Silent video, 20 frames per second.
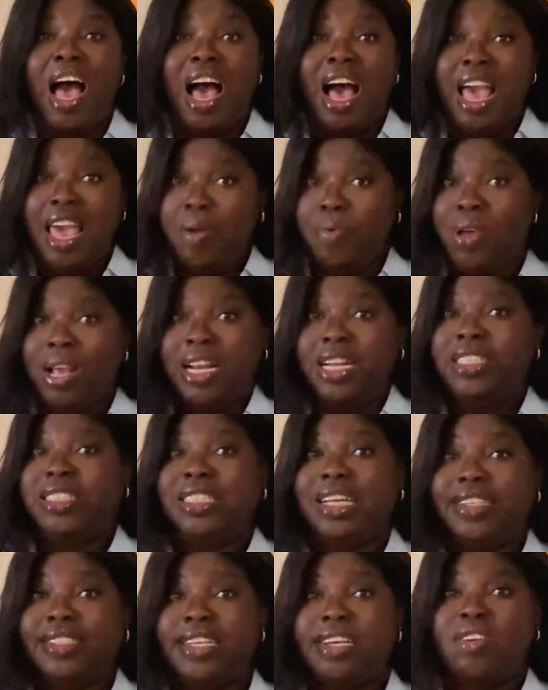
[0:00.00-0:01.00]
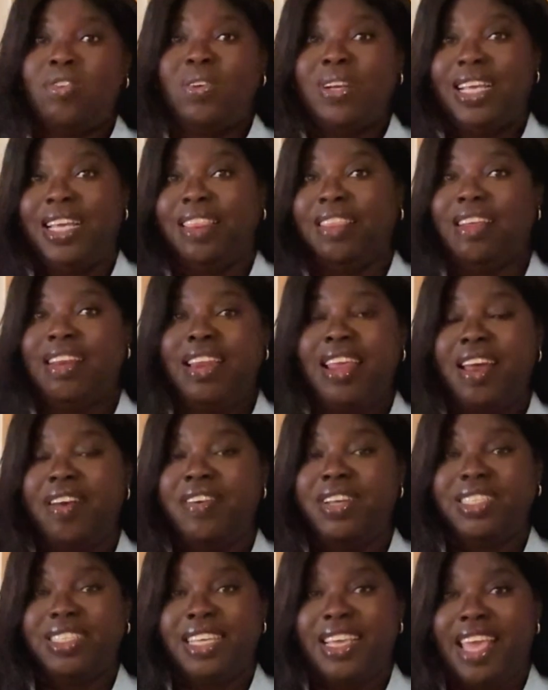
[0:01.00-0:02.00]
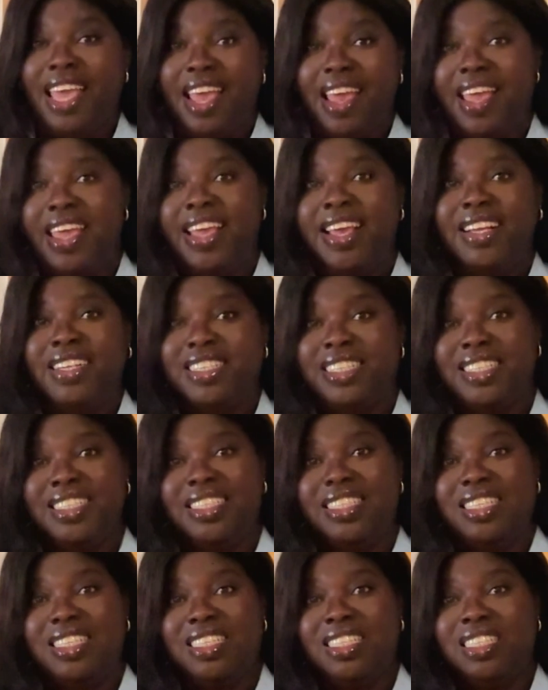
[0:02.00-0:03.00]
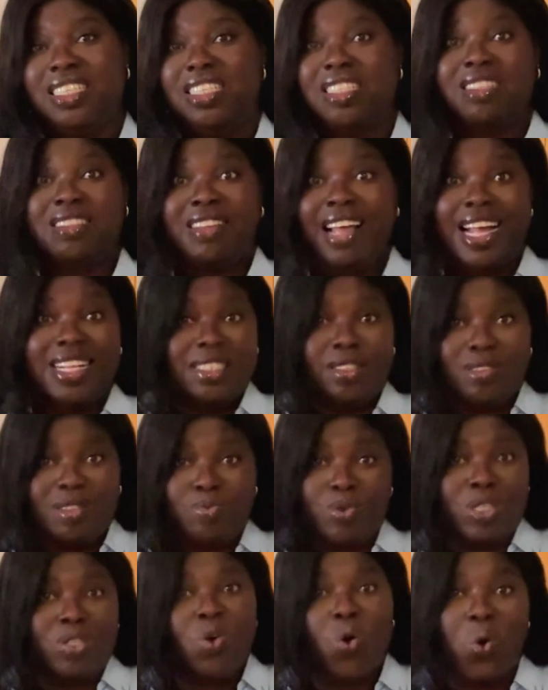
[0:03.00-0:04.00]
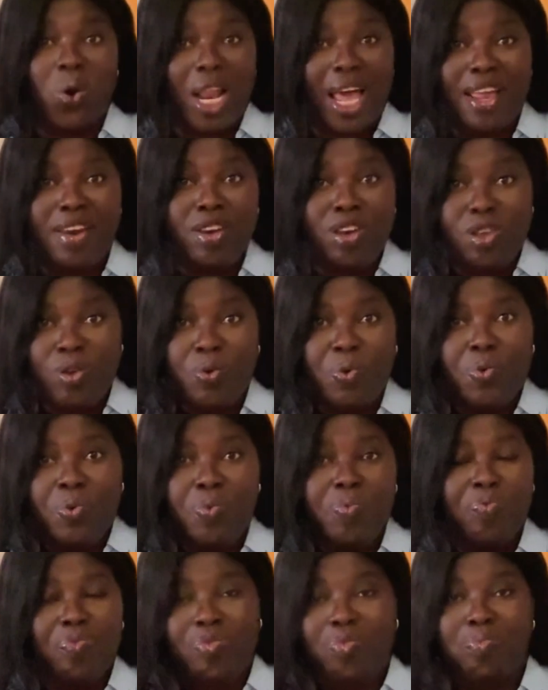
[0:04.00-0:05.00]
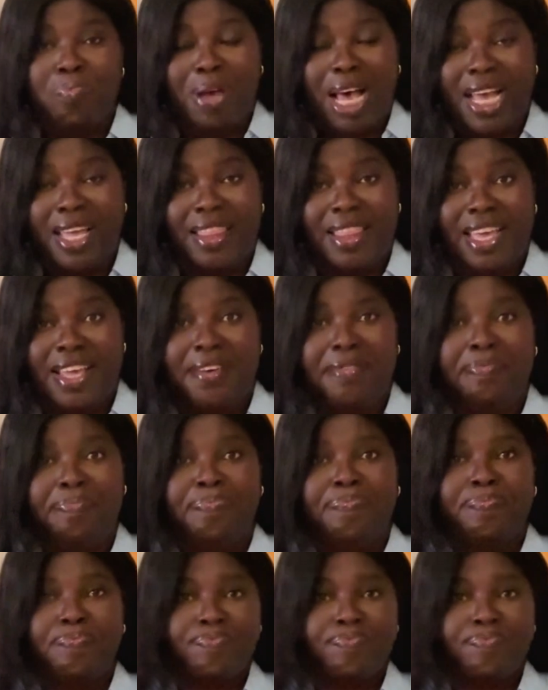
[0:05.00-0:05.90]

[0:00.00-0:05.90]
I quickly started calling the nearest care agency since that was all I knew back then.